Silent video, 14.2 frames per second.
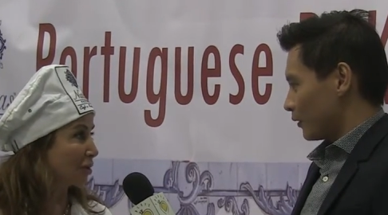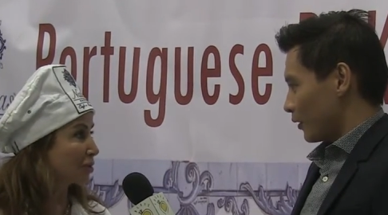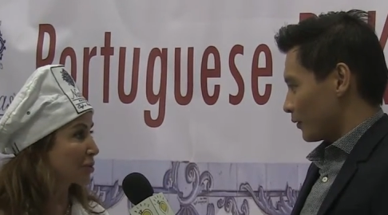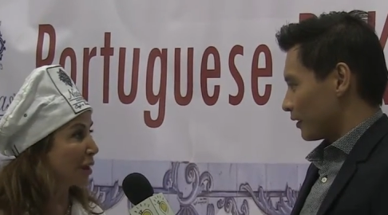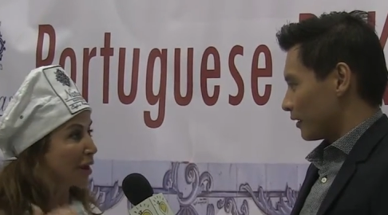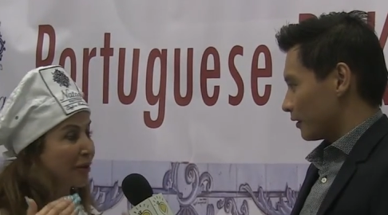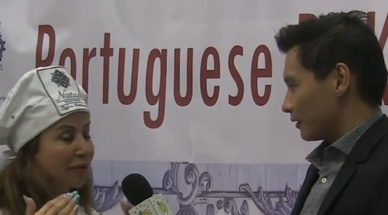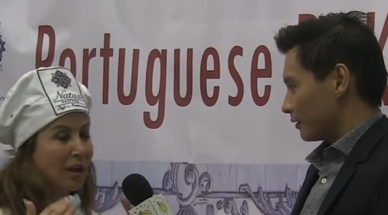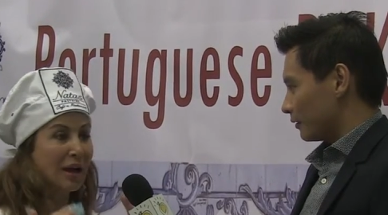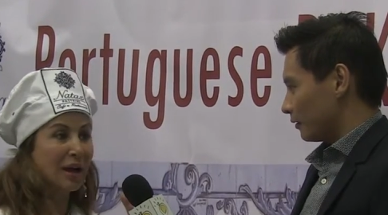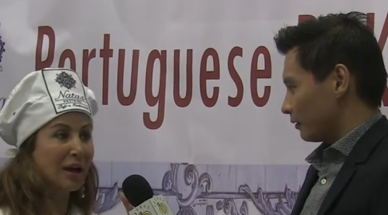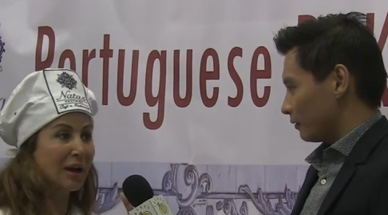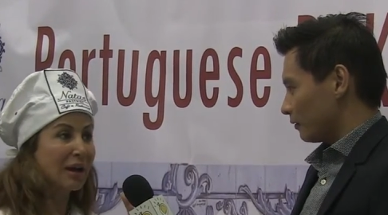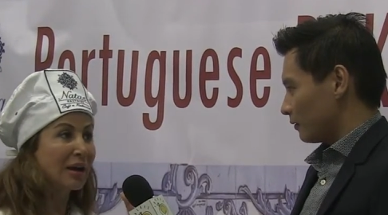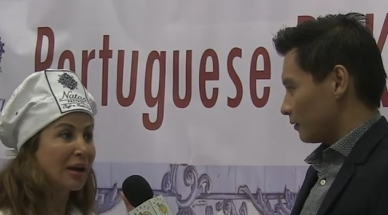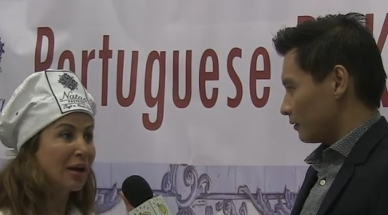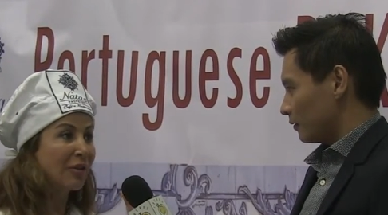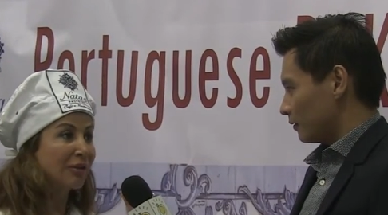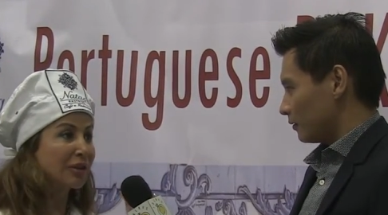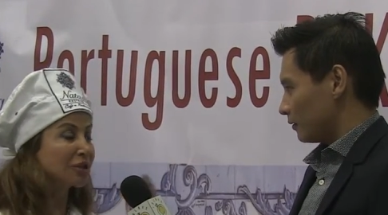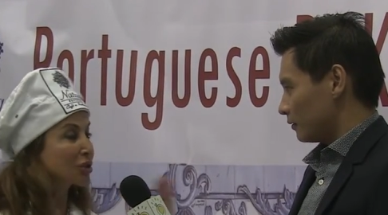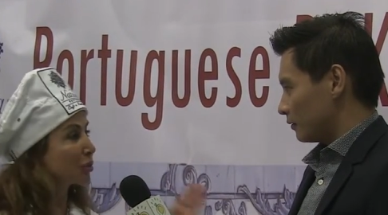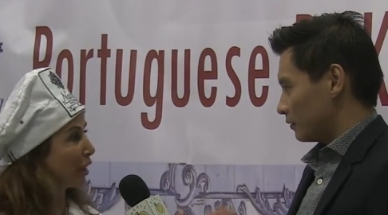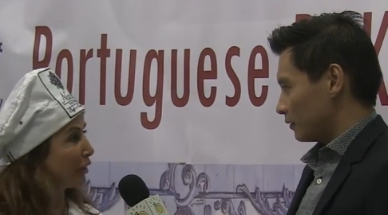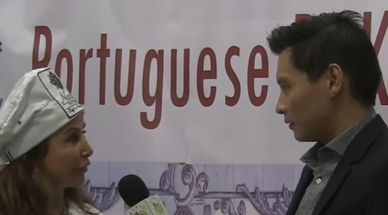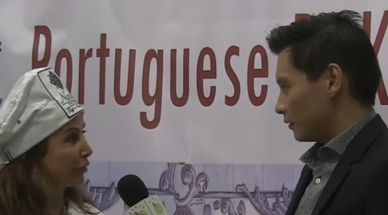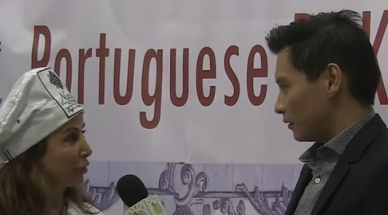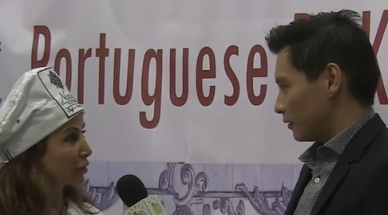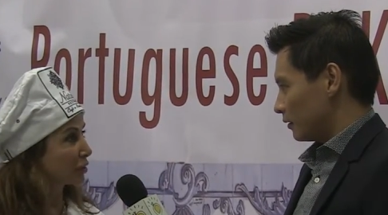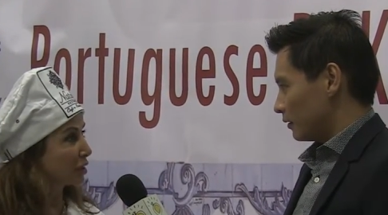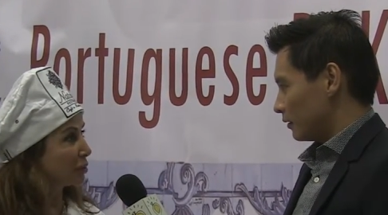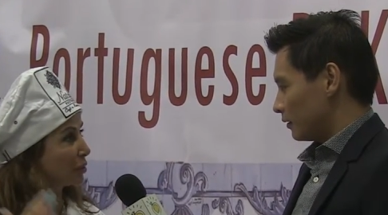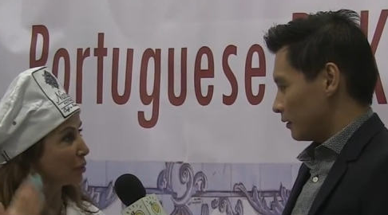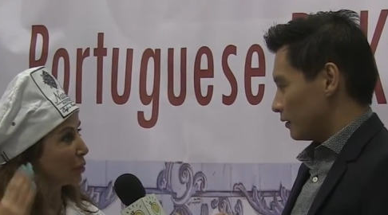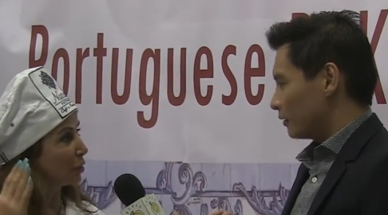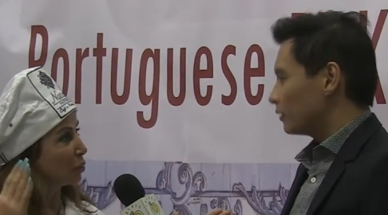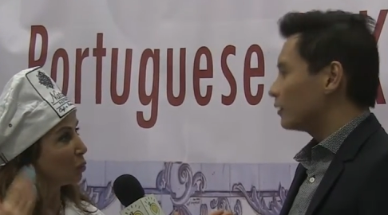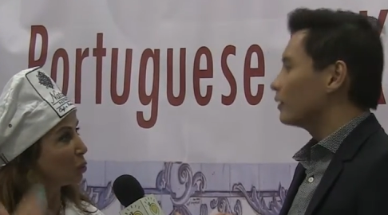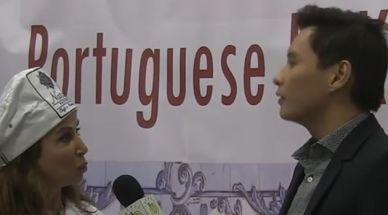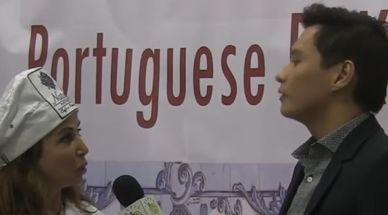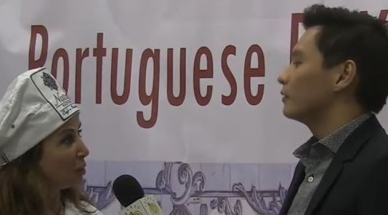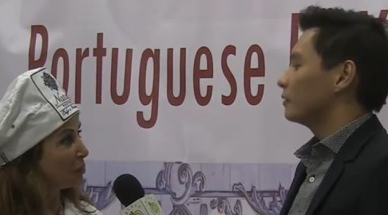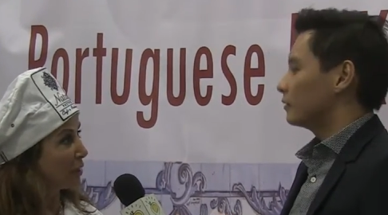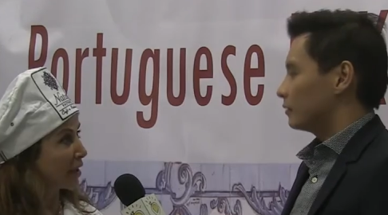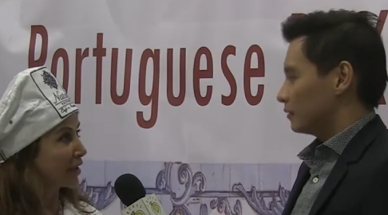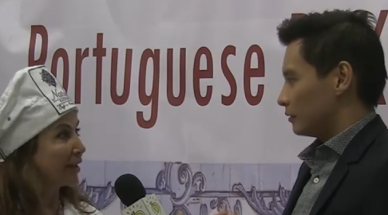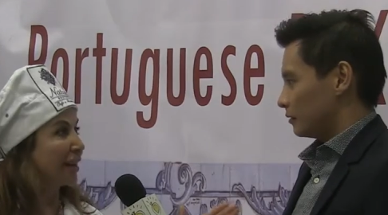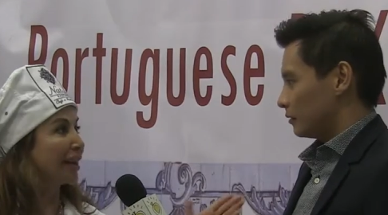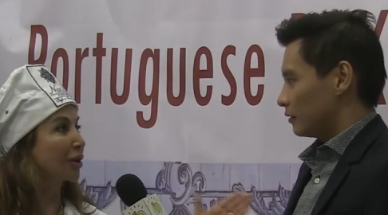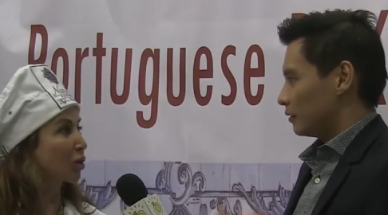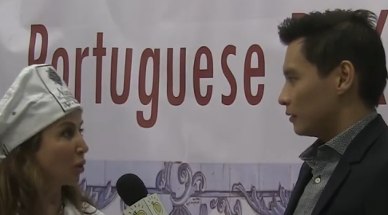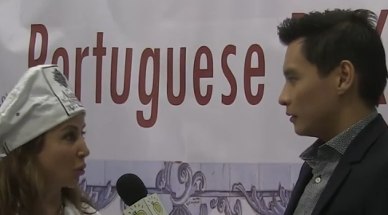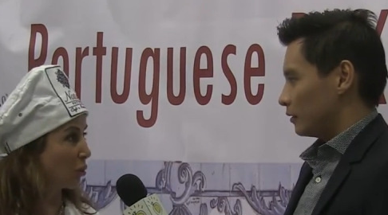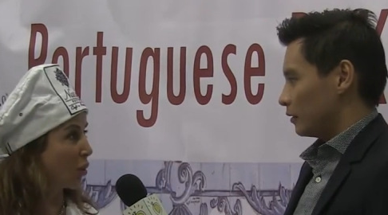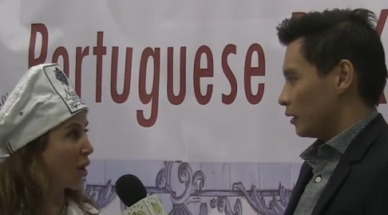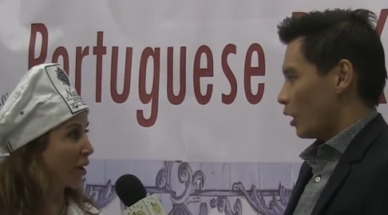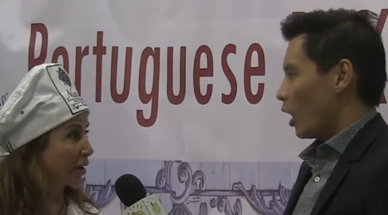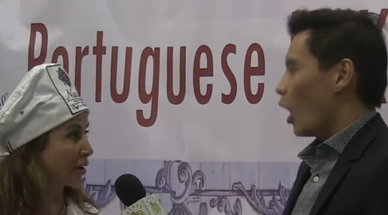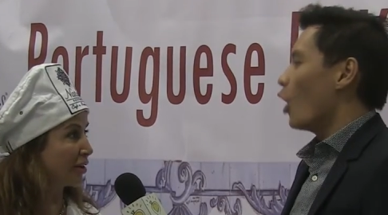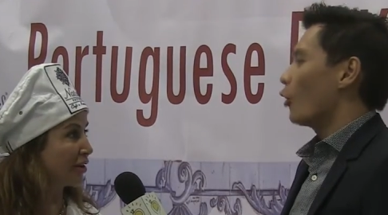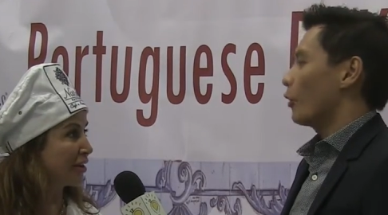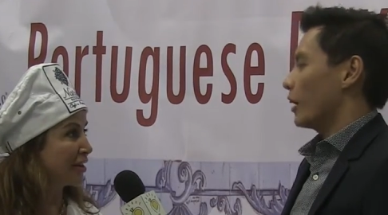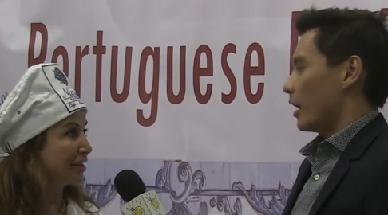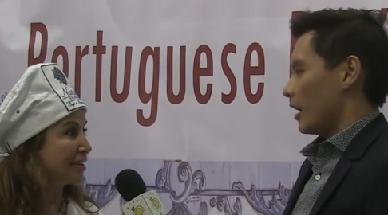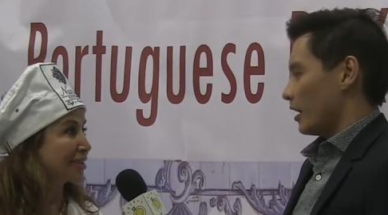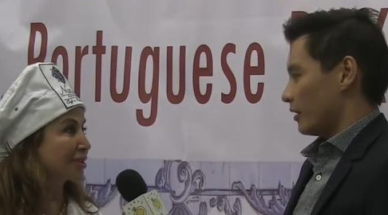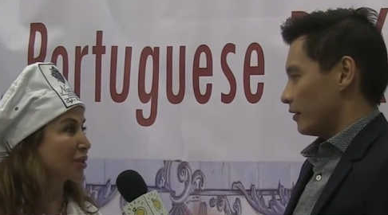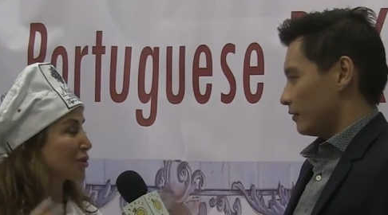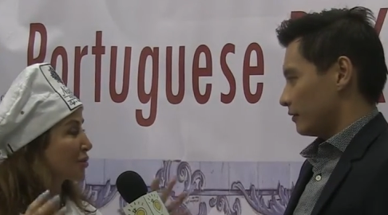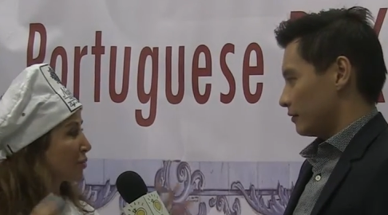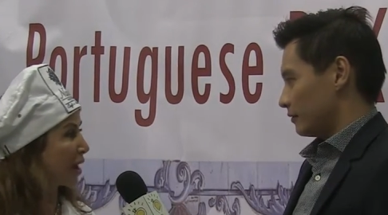Speaker 1: Oaks, right uh, Ventura and Fulton between Woodman and Coldwater. Okay. So, it's